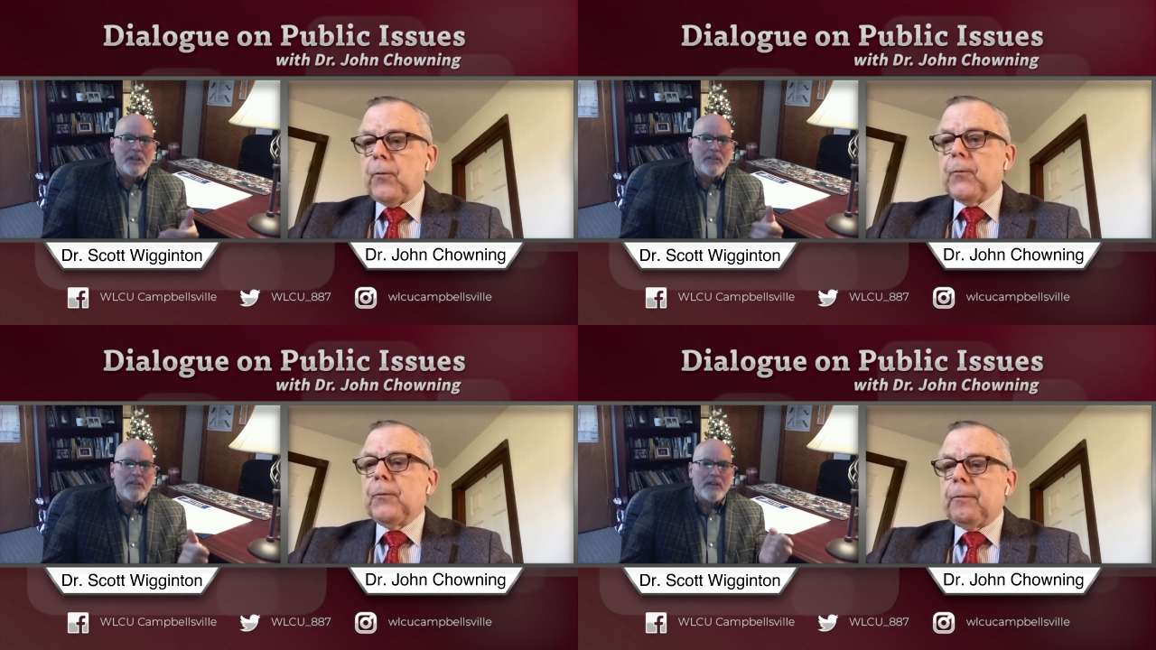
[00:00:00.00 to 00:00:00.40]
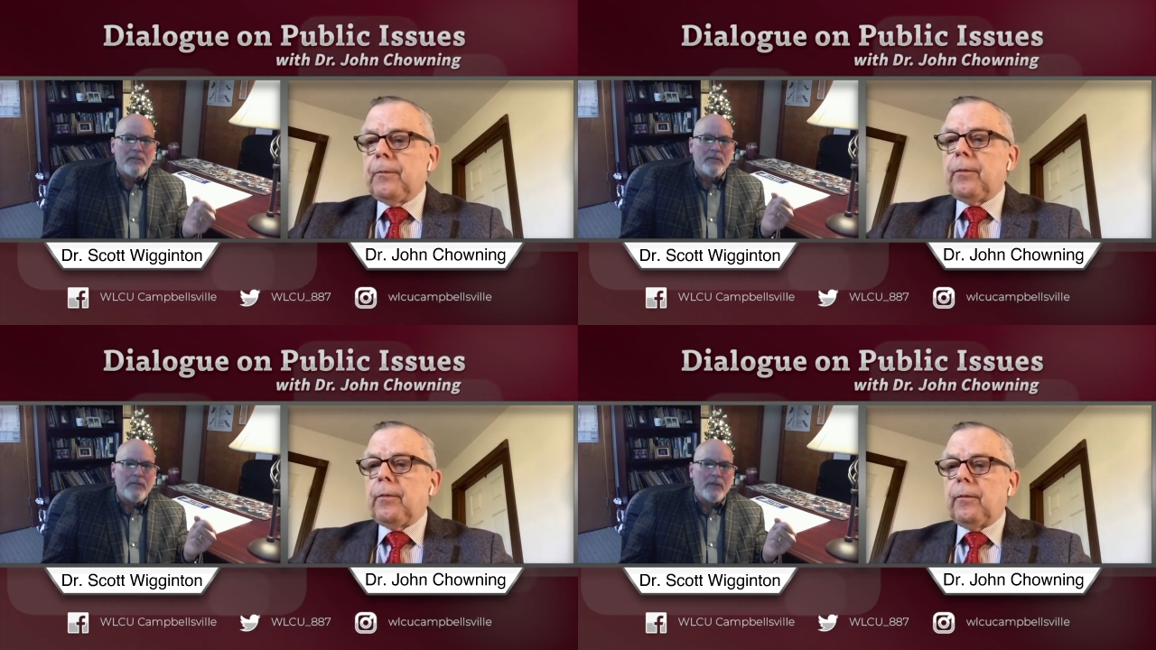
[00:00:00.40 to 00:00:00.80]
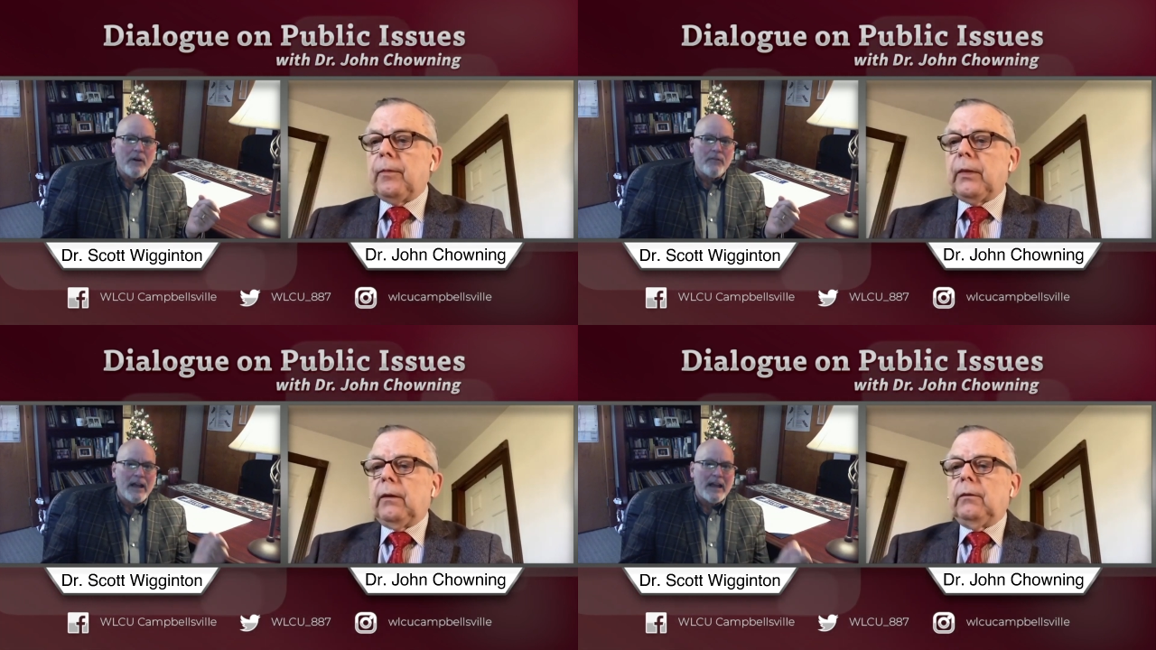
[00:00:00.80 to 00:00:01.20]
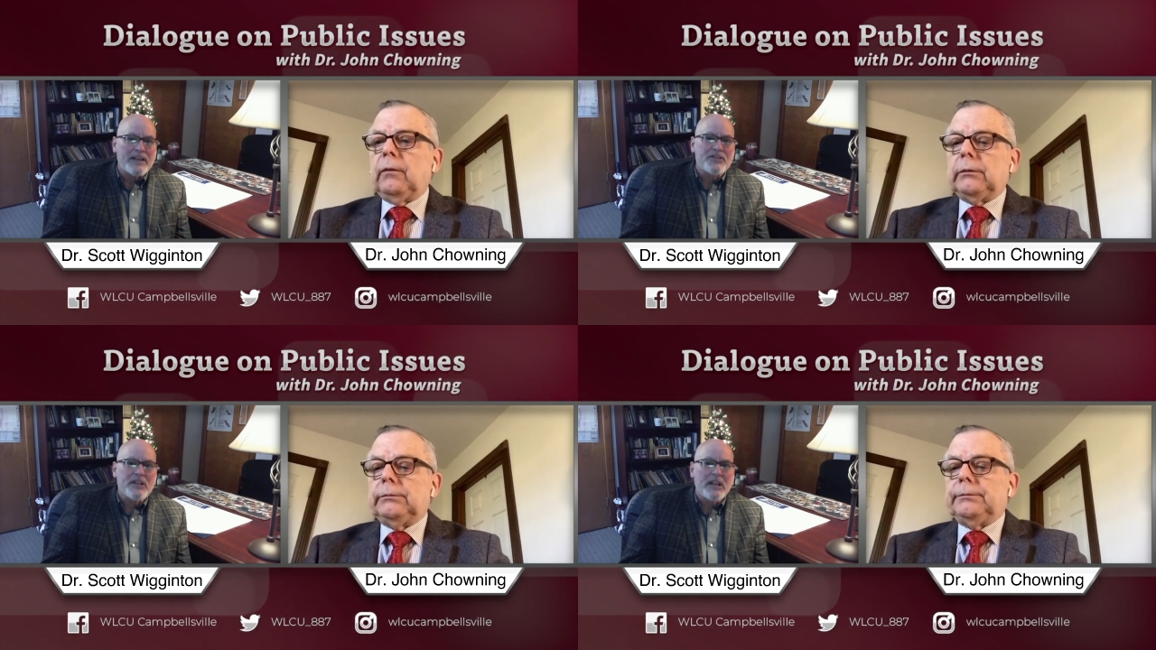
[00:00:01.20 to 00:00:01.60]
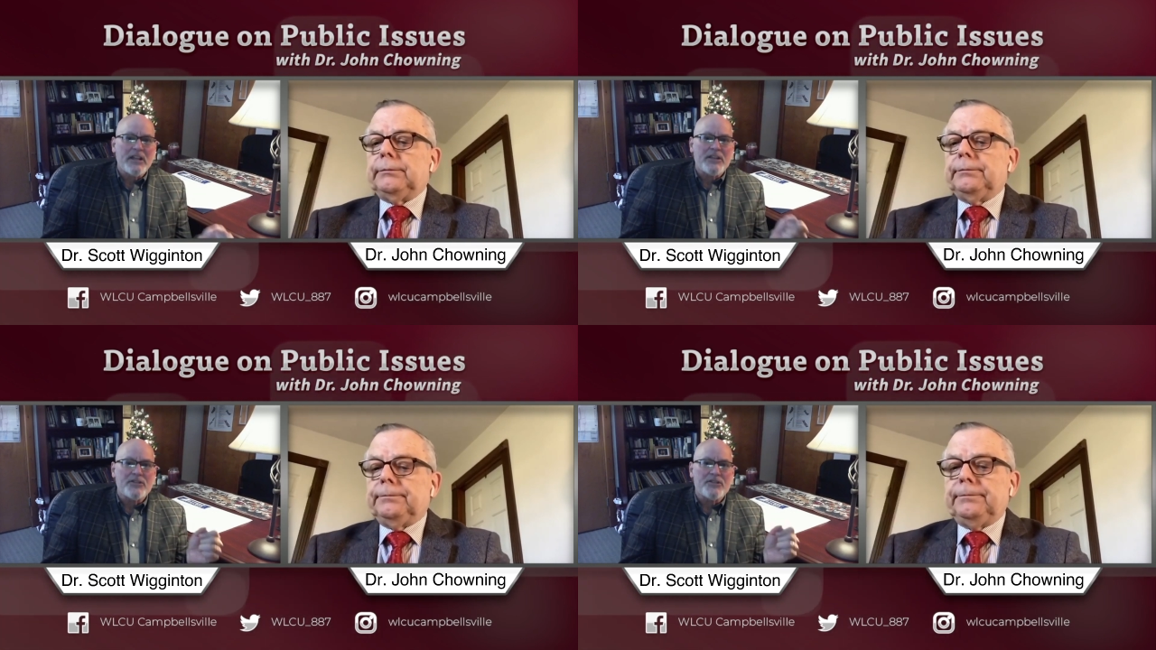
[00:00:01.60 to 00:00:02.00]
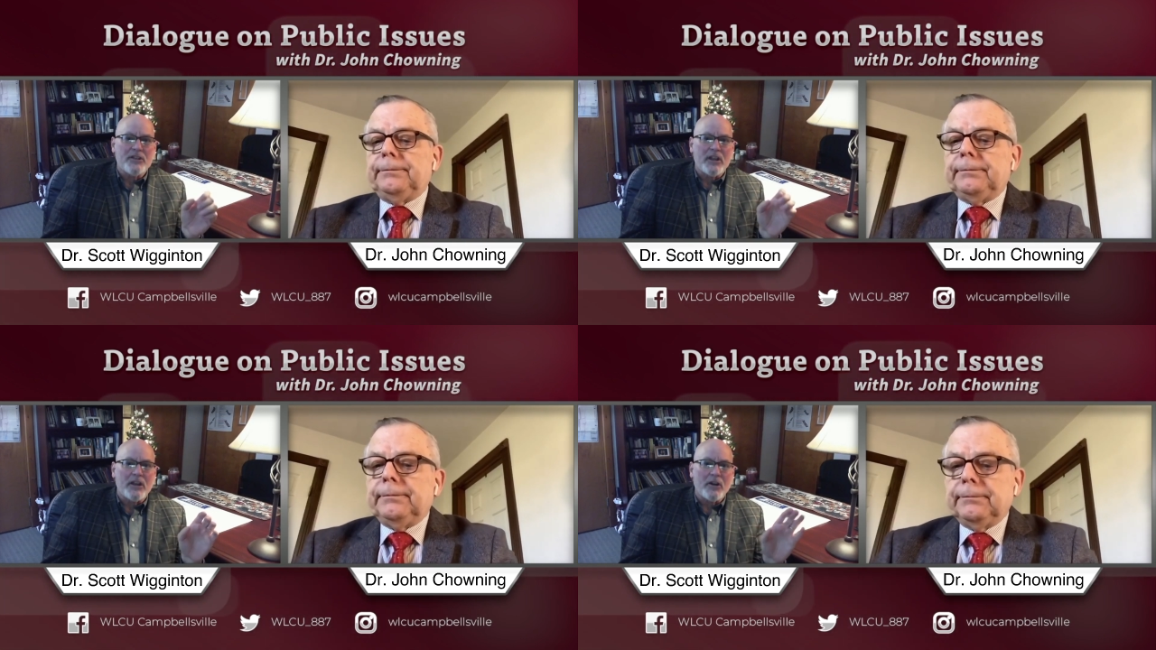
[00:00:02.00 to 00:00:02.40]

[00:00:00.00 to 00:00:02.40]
Speaker 1: that the uh, vaccines that